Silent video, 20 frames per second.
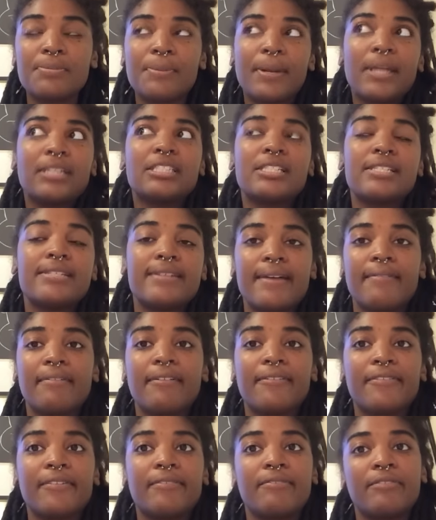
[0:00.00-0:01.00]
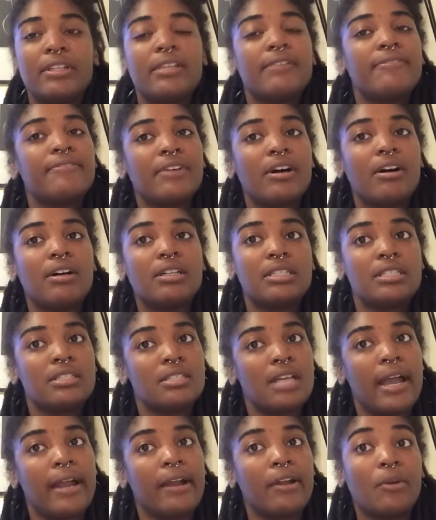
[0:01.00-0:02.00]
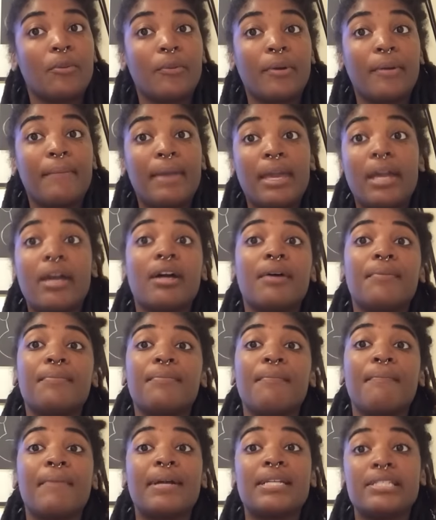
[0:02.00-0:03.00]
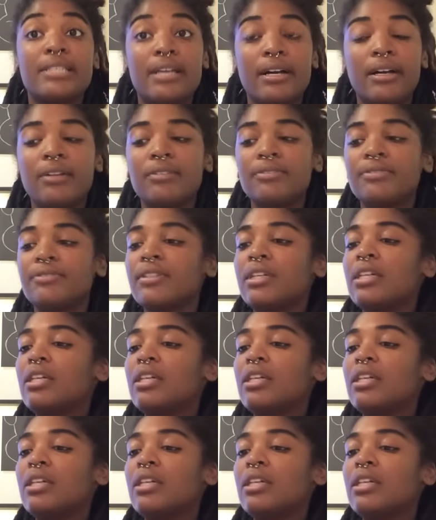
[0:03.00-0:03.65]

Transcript: but I just never really felt a desire to wear makeup myself.